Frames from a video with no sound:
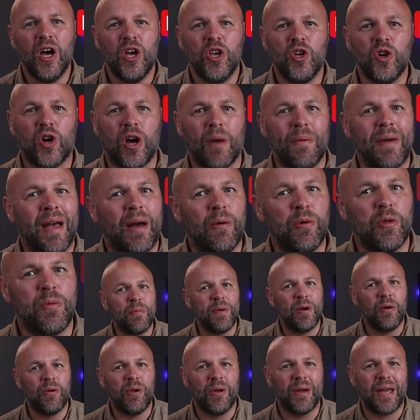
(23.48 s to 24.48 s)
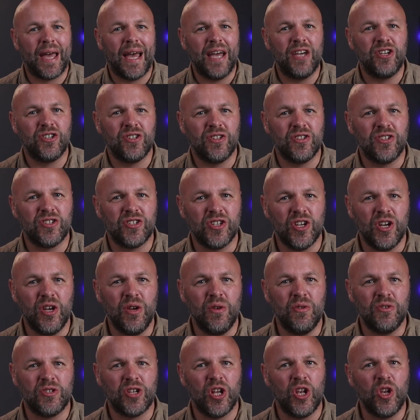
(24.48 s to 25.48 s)
You're coming up with me on location
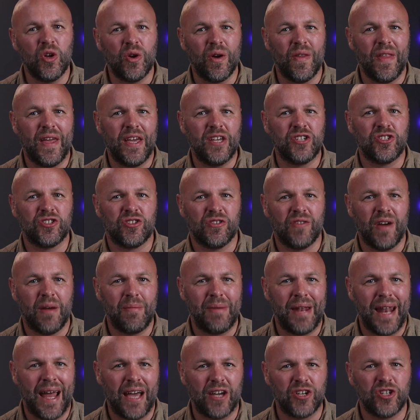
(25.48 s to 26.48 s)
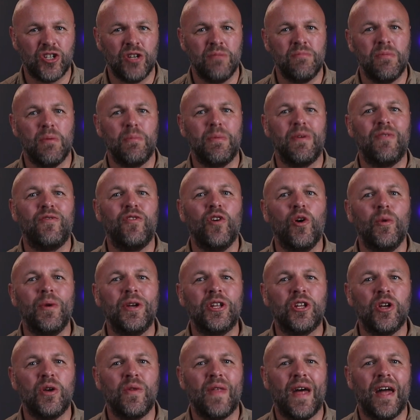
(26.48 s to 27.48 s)
soon to look at the histogram in action, but before
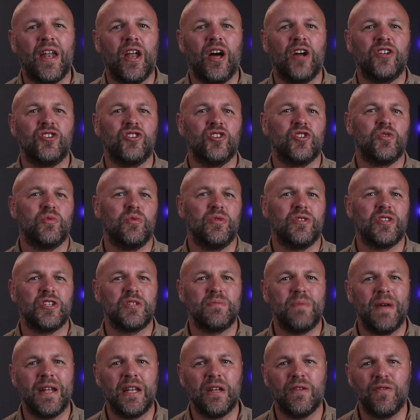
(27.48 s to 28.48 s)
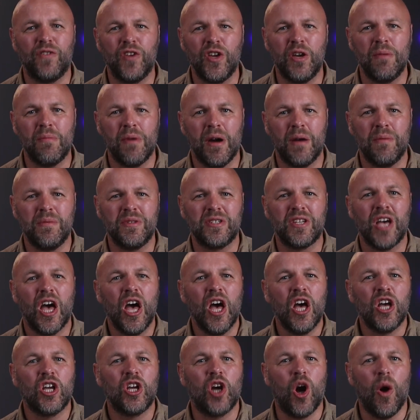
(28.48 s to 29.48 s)
we do that I just want to spend a few moments
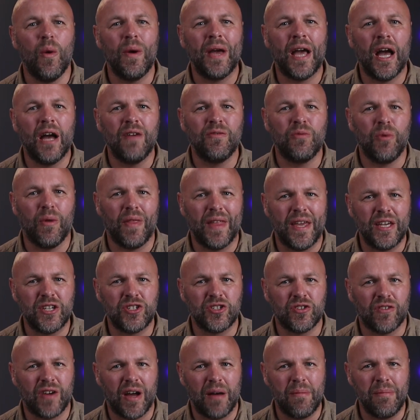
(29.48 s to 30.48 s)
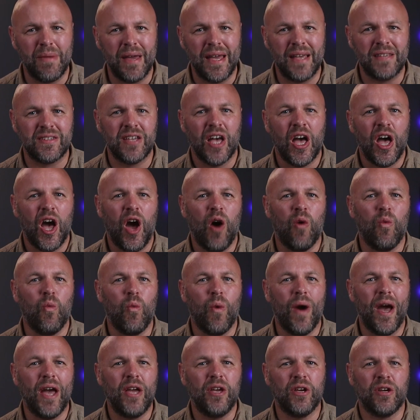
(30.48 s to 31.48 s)
going over what the histogram is
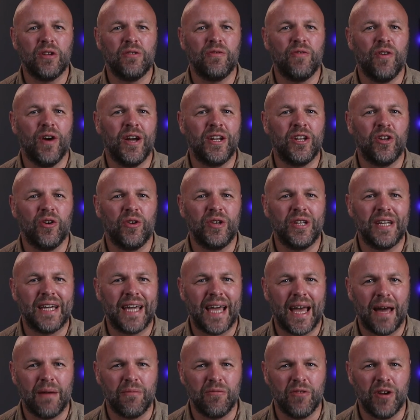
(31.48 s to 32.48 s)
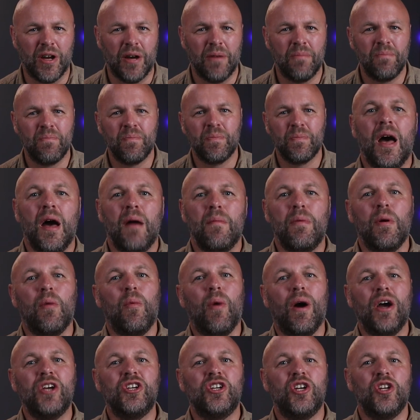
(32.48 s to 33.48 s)
and where you can find it on your camera.
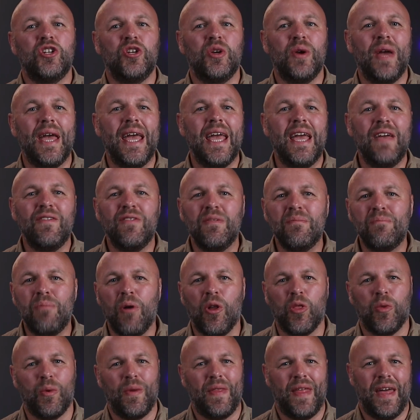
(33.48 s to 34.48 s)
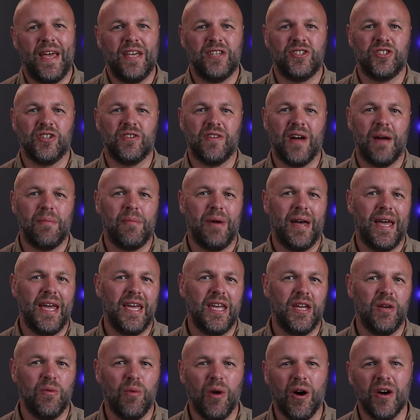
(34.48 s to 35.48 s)
But why should you even bother with a histogram, I
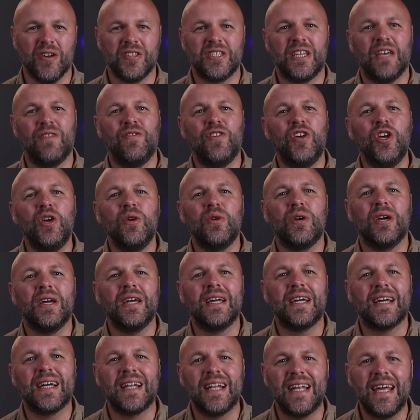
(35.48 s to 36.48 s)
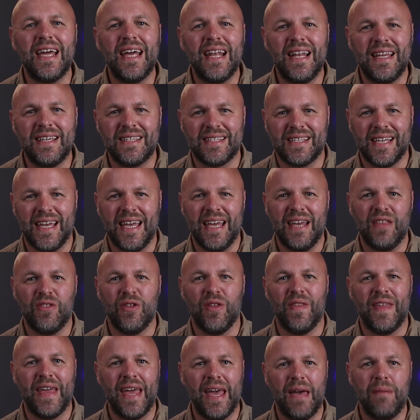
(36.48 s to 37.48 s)
hear you ask? If you can clearly see
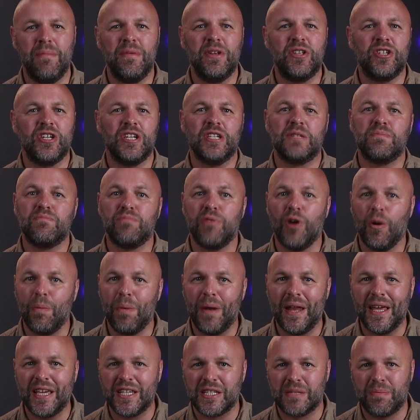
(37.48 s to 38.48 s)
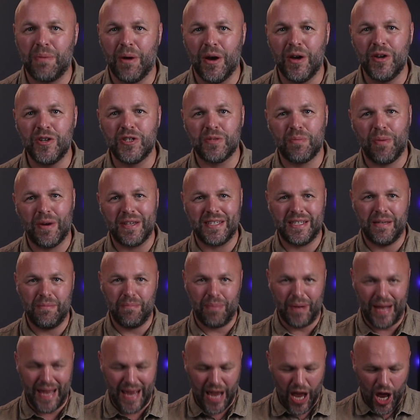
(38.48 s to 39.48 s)
that the image is properly exposed by
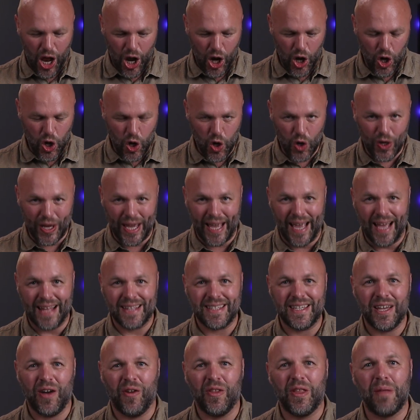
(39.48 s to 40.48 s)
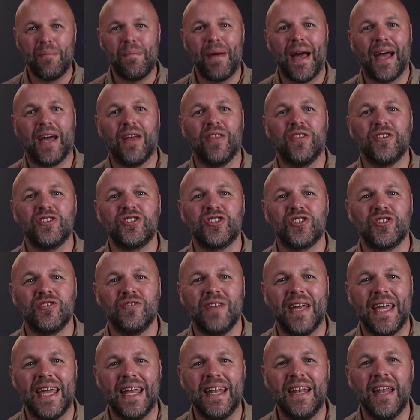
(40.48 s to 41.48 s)
simply looking at it on the back of the
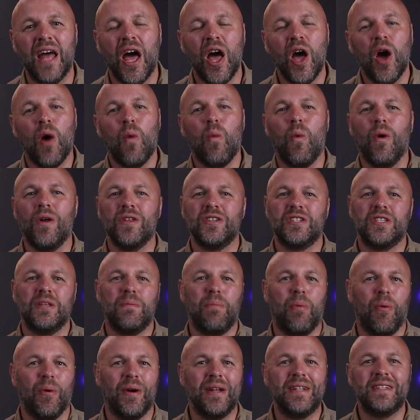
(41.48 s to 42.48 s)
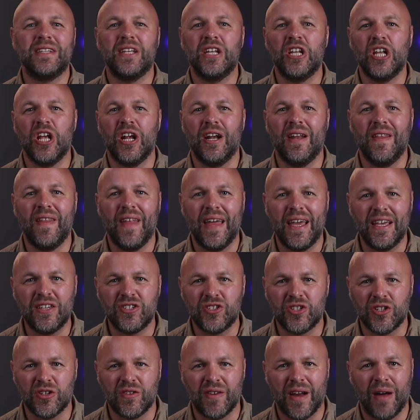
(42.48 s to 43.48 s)
screen, what's the point in learning the
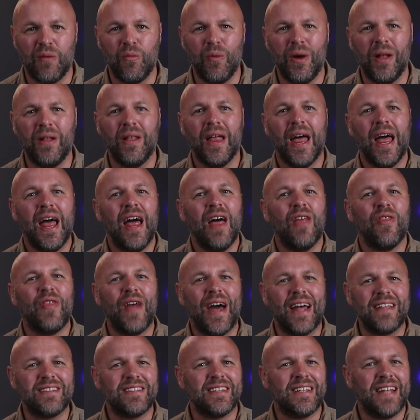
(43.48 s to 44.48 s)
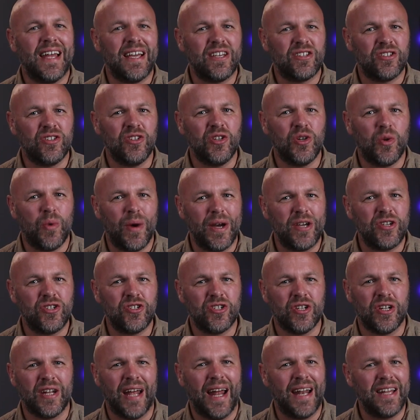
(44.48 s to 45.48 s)
histogram? Well, that's an excellent
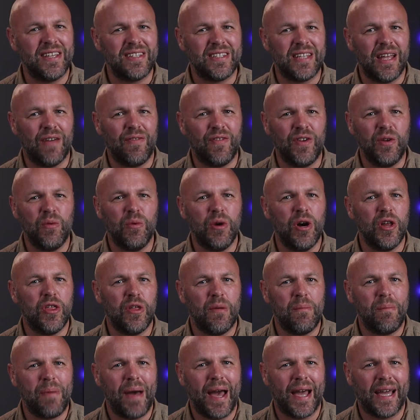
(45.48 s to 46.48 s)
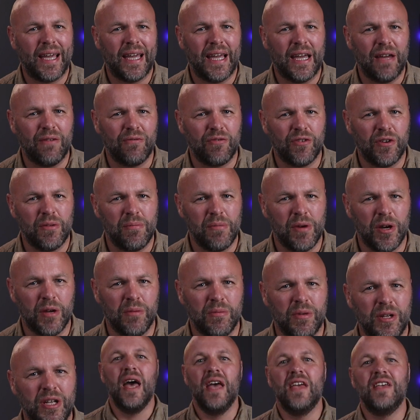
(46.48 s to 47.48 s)
question and it's definitely worth unpacking it for a
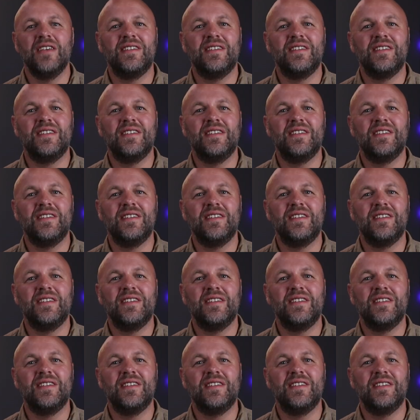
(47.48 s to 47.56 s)
moment.